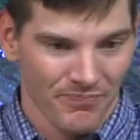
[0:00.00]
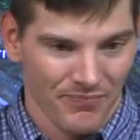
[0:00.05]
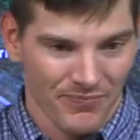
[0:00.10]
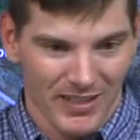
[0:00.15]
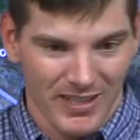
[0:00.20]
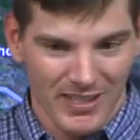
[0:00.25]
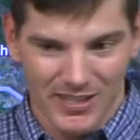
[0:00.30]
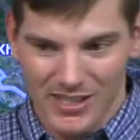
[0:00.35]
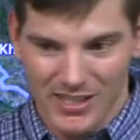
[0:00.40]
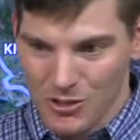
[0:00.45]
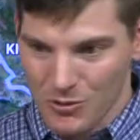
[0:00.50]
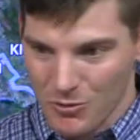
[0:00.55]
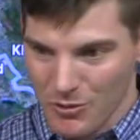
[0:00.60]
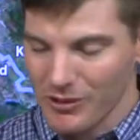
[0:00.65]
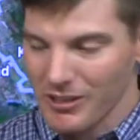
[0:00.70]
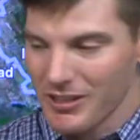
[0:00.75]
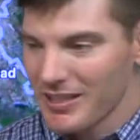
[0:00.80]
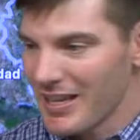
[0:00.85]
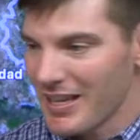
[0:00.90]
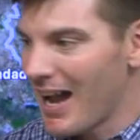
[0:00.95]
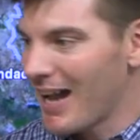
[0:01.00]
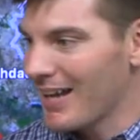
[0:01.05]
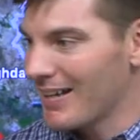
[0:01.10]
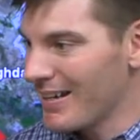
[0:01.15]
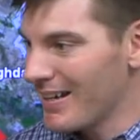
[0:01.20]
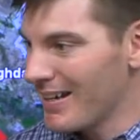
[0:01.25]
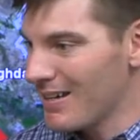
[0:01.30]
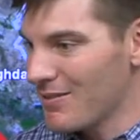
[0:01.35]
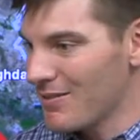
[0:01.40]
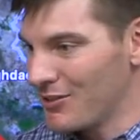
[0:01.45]
Is this really the
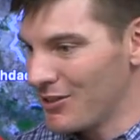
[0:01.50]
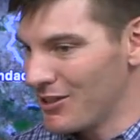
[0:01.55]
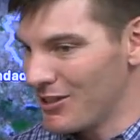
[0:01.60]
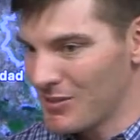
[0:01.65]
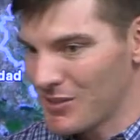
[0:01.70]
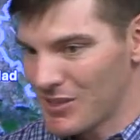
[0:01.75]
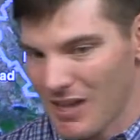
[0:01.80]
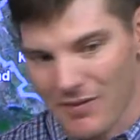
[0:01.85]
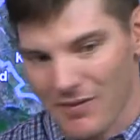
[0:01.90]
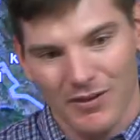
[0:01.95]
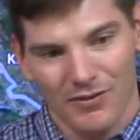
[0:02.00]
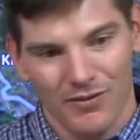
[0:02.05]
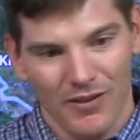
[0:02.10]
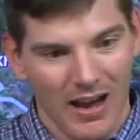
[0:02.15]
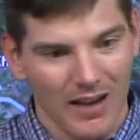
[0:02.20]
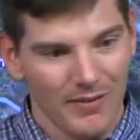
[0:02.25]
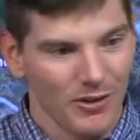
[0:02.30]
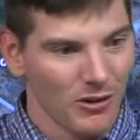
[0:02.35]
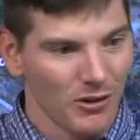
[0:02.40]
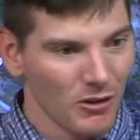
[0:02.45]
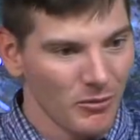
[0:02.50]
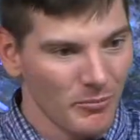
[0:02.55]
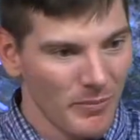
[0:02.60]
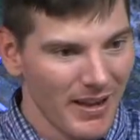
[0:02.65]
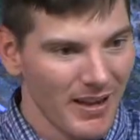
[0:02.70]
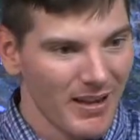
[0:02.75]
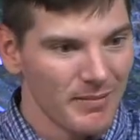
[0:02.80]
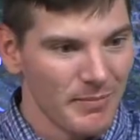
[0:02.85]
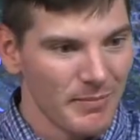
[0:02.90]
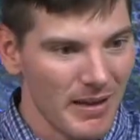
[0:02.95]
idea of a 75-year-old
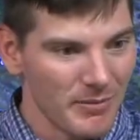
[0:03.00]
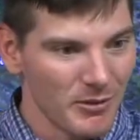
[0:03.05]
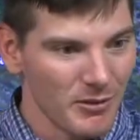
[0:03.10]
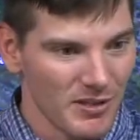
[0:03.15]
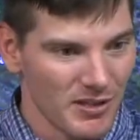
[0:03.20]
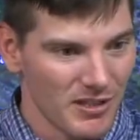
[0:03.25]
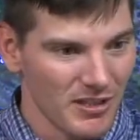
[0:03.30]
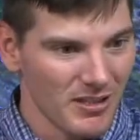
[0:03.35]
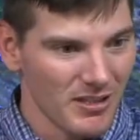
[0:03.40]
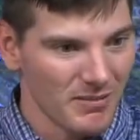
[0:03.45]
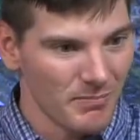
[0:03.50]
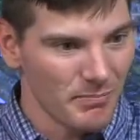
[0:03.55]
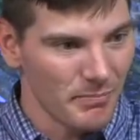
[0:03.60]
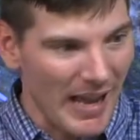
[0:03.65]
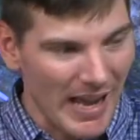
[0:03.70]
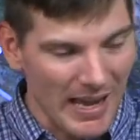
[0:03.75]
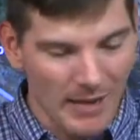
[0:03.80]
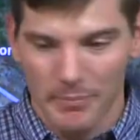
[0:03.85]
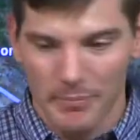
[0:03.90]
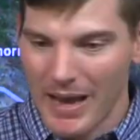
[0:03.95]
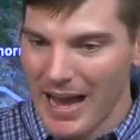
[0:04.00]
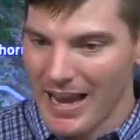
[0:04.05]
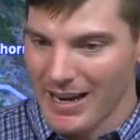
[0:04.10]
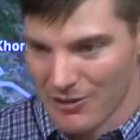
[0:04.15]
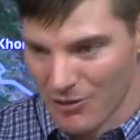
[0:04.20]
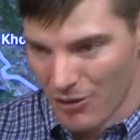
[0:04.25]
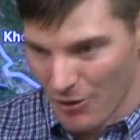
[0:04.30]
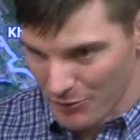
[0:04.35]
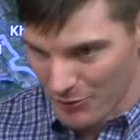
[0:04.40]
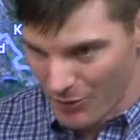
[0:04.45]
man, maybe with a bad back and
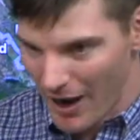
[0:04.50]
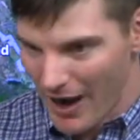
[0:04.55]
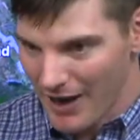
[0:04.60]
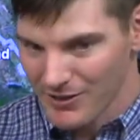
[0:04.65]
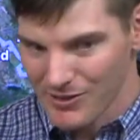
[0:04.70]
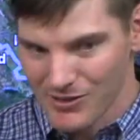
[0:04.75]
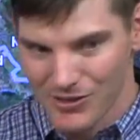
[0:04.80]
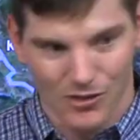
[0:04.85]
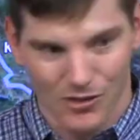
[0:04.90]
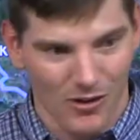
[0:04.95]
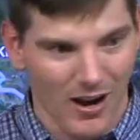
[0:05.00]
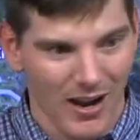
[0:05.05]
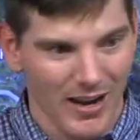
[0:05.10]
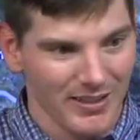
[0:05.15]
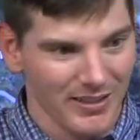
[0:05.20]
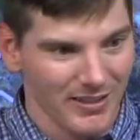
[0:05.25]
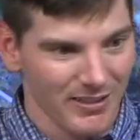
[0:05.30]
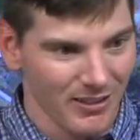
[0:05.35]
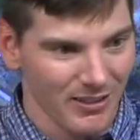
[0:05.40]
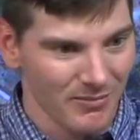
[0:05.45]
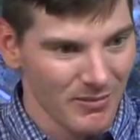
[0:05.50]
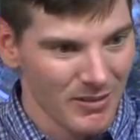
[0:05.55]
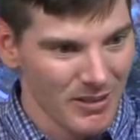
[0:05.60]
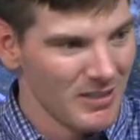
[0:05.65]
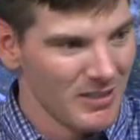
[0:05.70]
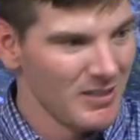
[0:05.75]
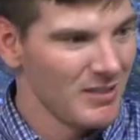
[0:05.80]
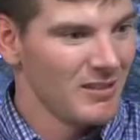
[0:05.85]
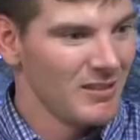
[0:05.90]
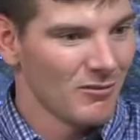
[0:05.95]
arthritis, trying to
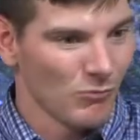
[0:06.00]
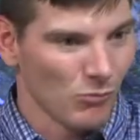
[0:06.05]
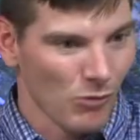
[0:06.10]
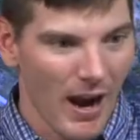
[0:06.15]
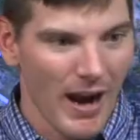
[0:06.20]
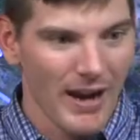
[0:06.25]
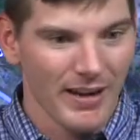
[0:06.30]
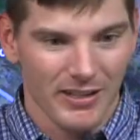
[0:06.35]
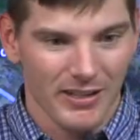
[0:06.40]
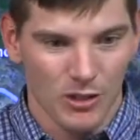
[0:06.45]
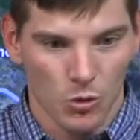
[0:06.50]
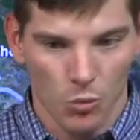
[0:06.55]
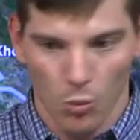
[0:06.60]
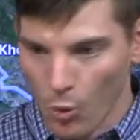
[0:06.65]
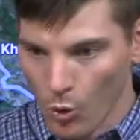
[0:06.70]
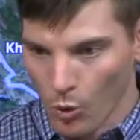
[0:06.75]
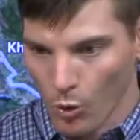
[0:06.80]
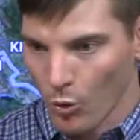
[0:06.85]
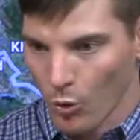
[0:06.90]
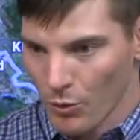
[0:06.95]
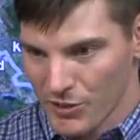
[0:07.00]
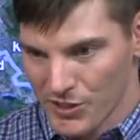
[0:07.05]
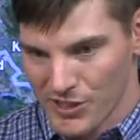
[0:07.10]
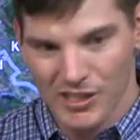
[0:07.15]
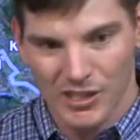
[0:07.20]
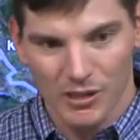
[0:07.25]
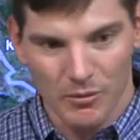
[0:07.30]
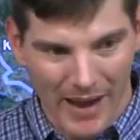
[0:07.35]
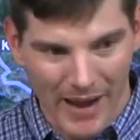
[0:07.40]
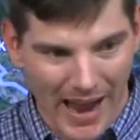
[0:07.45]
ride his war horse into
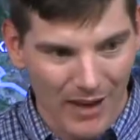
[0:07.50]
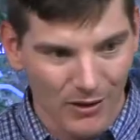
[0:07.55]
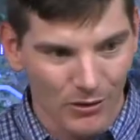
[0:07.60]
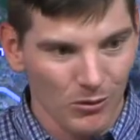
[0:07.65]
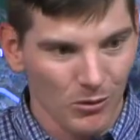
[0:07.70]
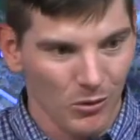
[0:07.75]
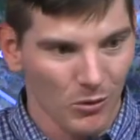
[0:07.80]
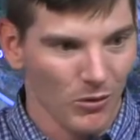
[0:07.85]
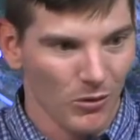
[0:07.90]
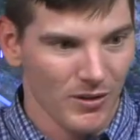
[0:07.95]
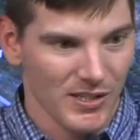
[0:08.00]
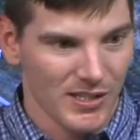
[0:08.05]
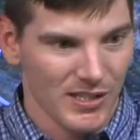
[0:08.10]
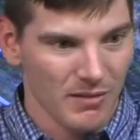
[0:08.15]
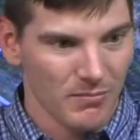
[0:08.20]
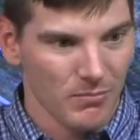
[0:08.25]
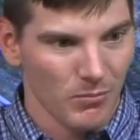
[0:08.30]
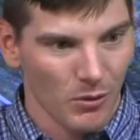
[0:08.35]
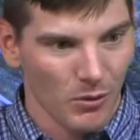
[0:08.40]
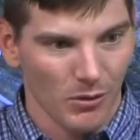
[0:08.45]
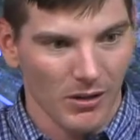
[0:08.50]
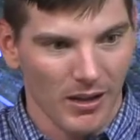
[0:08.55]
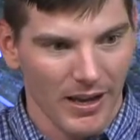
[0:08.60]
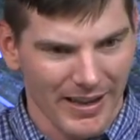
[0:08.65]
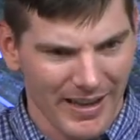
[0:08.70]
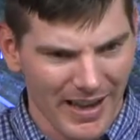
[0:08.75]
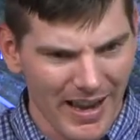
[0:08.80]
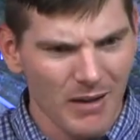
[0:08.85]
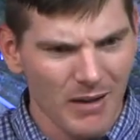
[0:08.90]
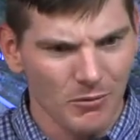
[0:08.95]
battle? Or is it more like,
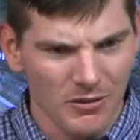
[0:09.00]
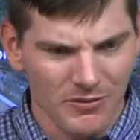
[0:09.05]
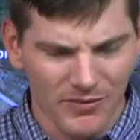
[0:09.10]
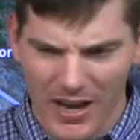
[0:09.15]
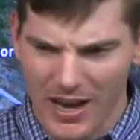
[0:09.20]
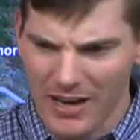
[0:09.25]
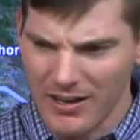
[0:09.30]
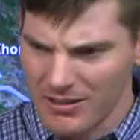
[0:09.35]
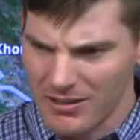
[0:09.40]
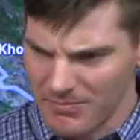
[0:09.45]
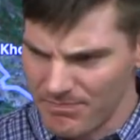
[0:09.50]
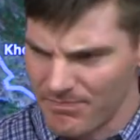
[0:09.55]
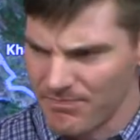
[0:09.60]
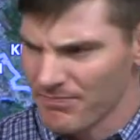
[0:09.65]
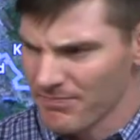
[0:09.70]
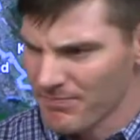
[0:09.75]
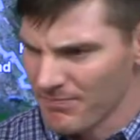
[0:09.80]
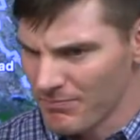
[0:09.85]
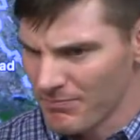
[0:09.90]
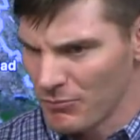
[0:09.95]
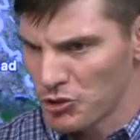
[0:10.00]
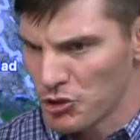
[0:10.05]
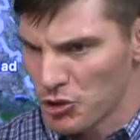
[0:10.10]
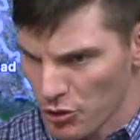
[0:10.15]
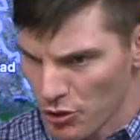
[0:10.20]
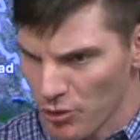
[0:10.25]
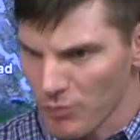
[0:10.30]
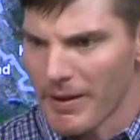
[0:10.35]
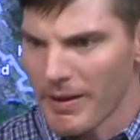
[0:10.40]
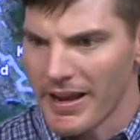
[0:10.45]
hey, we've got a
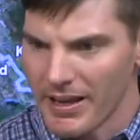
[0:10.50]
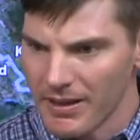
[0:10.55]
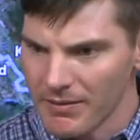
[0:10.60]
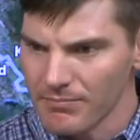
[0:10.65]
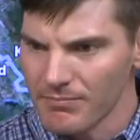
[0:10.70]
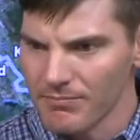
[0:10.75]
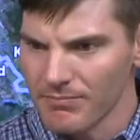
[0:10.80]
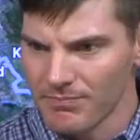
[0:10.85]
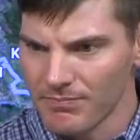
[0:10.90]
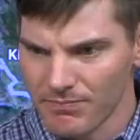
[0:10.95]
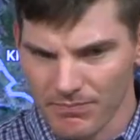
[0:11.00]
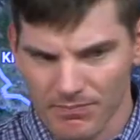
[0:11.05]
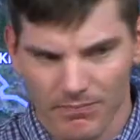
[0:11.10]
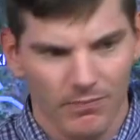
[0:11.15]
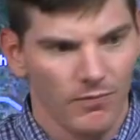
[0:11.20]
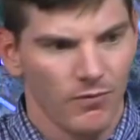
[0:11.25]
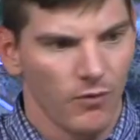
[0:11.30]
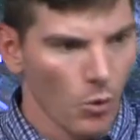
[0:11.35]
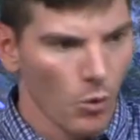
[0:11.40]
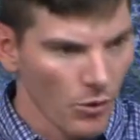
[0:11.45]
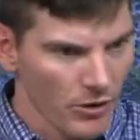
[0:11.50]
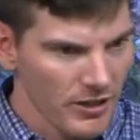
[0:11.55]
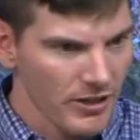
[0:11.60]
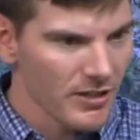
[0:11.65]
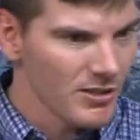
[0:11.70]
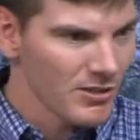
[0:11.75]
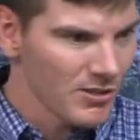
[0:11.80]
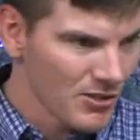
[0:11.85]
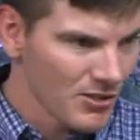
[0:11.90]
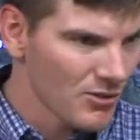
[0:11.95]
mature man,
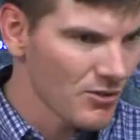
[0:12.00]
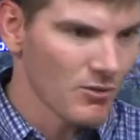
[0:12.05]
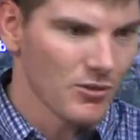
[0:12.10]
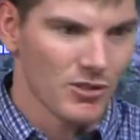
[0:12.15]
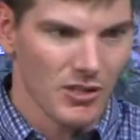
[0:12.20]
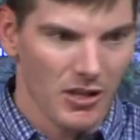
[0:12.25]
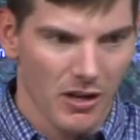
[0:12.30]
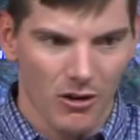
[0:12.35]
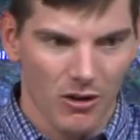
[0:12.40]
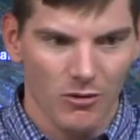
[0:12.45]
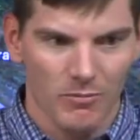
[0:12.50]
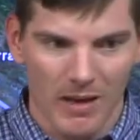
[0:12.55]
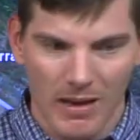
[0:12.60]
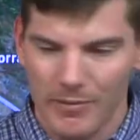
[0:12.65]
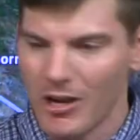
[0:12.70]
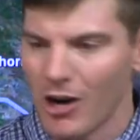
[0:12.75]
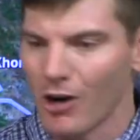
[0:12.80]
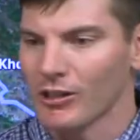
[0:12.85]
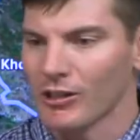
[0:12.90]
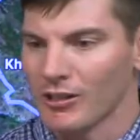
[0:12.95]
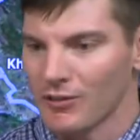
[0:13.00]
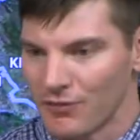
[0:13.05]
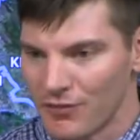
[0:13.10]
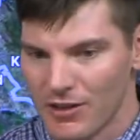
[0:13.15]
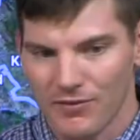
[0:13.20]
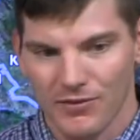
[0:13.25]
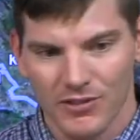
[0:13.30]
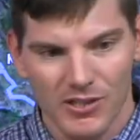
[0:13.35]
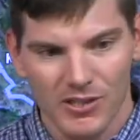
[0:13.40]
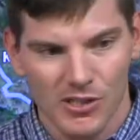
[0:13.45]
40s or so, maybe early
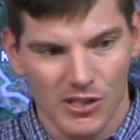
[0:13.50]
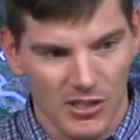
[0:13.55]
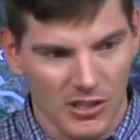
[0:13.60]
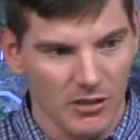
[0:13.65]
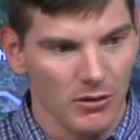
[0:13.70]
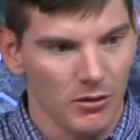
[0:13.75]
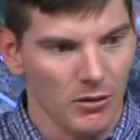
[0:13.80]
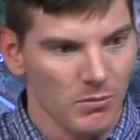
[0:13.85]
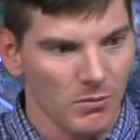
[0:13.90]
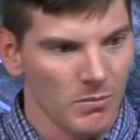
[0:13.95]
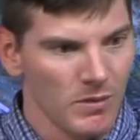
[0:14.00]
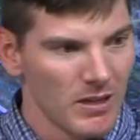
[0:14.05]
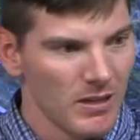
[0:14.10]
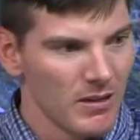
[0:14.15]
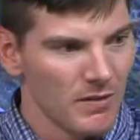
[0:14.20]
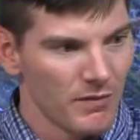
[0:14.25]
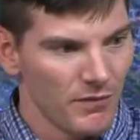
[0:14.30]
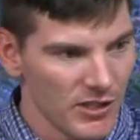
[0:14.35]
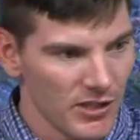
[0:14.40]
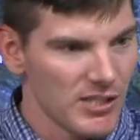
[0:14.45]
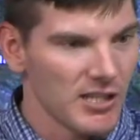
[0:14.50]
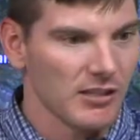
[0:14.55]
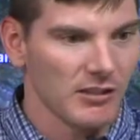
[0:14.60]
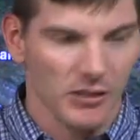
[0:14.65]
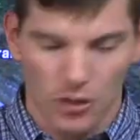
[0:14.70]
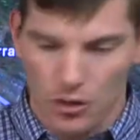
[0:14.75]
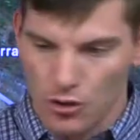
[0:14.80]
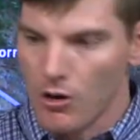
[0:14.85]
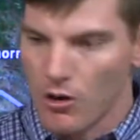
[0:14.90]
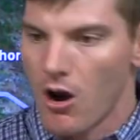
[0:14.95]
50s, still physically
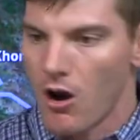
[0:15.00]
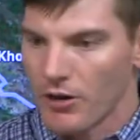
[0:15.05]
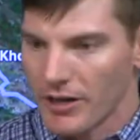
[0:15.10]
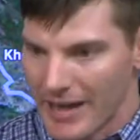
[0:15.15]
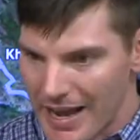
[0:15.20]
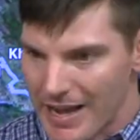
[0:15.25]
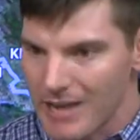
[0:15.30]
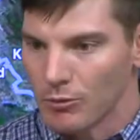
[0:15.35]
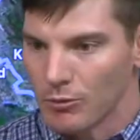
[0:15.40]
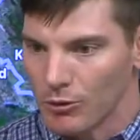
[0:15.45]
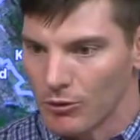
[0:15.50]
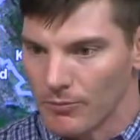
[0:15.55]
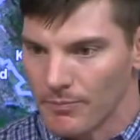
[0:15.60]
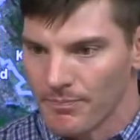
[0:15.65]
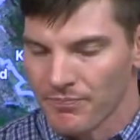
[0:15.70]
strong and able?